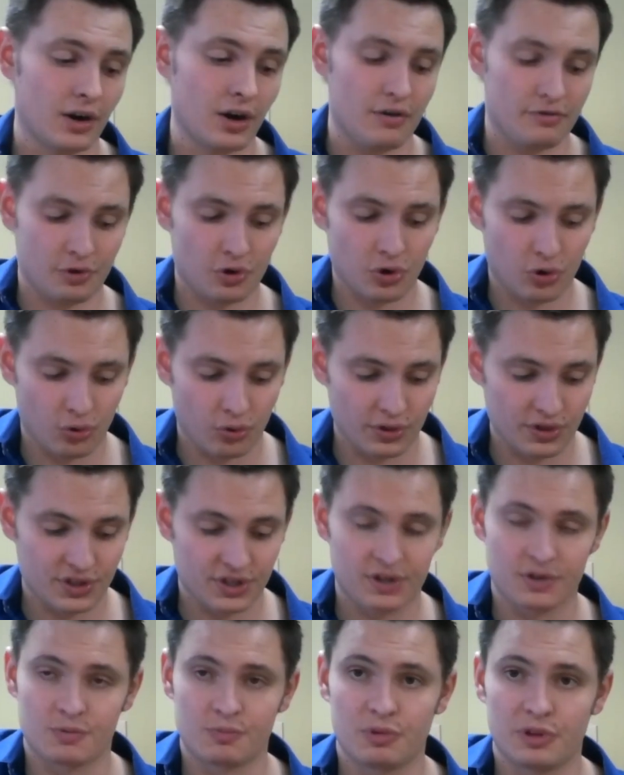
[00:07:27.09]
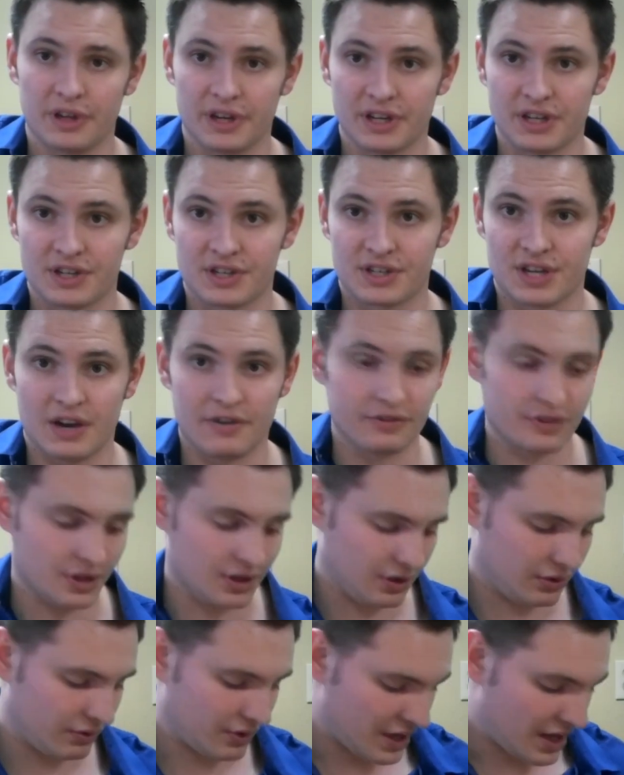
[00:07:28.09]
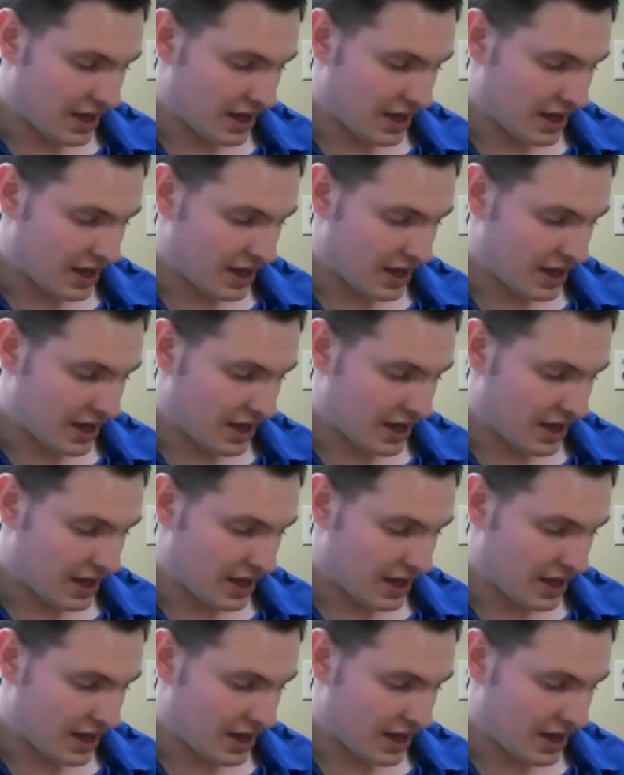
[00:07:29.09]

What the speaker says: Of course, there's plenty of stuff, you know,